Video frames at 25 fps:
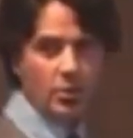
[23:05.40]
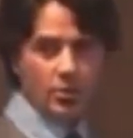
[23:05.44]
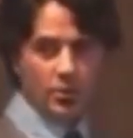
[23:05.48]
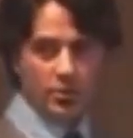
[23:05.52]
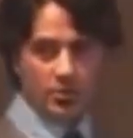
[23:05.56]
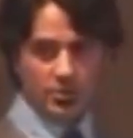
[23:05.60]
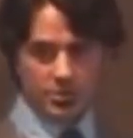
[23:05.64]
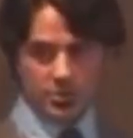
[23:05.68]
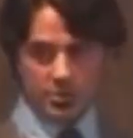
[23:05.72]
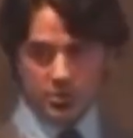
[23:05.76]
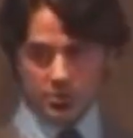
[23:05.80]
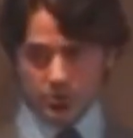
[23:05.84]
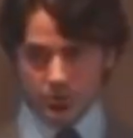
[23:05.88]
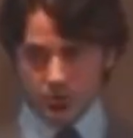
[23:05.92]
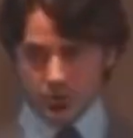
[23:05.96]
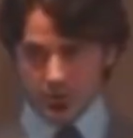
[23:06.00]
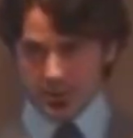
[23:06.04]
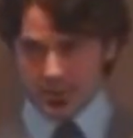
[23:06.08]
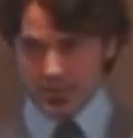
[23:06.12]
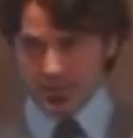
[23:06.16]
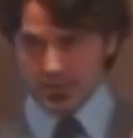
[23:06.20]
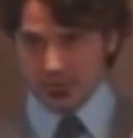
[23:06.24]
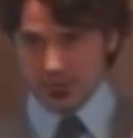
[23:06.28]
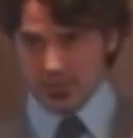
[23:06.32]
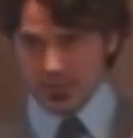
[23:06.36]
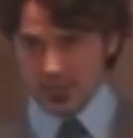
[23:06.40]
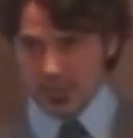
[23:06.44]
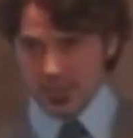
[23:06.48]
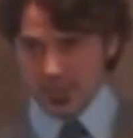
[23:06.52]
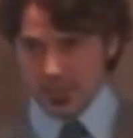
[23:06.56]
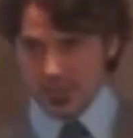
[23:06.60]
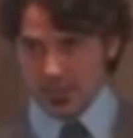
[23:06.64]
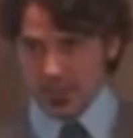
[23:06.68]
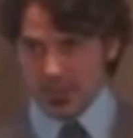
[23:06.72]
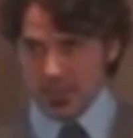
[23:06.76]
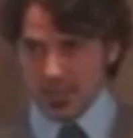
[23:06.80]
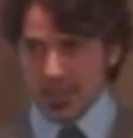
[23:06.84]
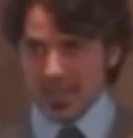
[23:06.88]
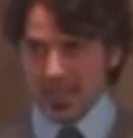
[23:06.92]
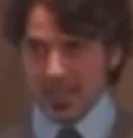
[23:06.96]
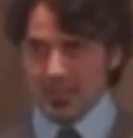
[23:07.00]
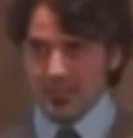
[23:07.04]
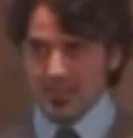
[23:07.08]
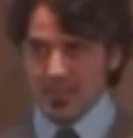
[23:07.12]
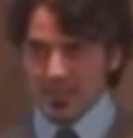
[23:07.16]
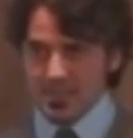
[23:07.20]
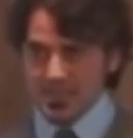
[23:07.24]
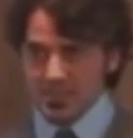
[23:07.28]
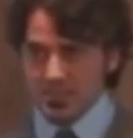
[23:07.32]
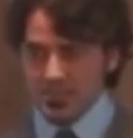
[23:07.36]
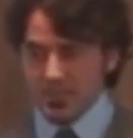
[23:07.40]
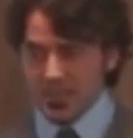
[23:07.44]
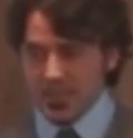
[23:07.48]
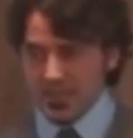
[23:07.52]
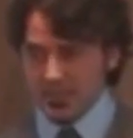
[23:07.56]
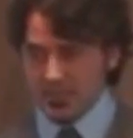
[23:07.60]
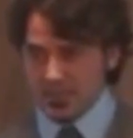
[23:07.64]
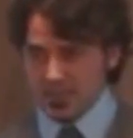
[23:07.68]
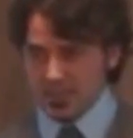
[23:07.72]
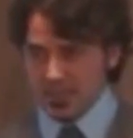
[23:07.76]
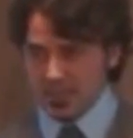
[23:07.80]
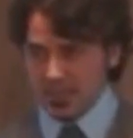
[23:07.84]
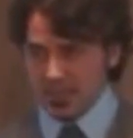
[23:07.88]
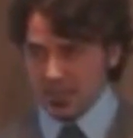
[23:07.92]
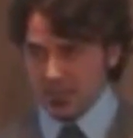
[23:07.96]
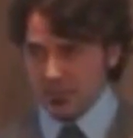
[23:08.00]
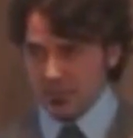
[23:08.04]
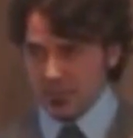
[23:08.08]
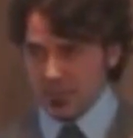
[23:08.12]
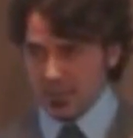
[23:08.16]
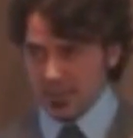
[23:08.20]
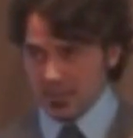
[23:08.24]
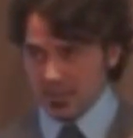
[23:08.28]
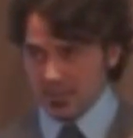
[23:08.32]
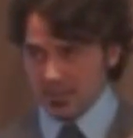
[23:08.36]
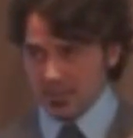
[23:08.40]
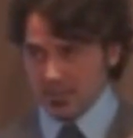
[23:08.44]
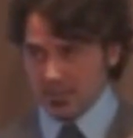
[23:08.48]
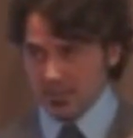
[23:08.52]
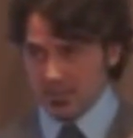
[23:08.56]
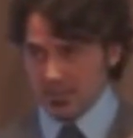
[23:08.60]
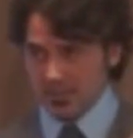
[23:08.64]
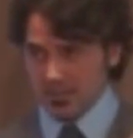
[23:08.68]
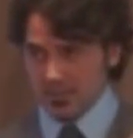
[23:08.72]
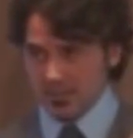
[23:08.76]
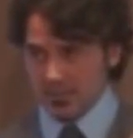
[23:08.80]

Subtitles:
or 200. How many sprouts can you eat?